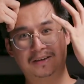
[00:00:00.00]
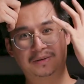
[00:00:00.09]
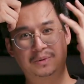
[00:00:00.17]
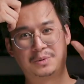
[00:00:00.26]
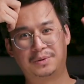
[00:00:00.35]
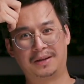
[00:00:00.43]

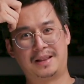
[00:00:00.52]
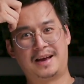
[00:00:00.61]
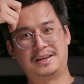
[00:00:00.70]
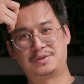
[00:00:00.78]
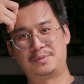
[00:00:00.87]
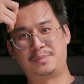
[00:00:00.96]
so the
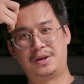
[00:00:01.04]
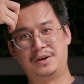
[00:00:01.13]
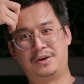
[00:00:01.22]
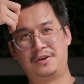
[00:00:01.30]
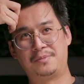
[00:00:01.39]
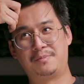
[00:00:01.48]
light should be
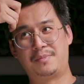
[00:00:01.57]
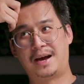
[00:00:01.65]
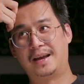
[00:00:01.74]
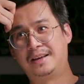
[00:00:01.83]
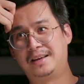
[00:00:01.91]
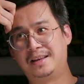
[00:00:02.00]
on
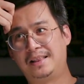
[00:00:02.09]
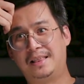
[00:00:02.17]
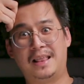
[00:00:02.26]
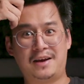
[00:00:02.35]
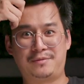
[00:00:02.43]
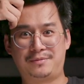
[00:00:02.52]
my
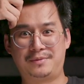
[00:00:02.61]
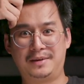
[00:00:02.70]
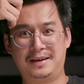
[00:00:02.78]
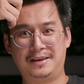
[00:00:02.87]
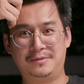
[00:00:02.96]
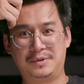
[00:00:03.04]
left,
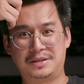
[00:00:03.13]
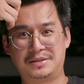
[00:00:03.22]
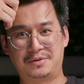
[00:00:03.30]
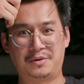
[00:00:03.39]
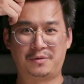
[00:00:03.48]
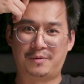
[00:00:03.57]
which is
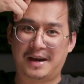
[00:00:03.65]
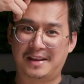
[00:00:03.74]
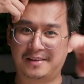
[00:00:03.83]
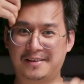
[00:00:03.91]
on your right.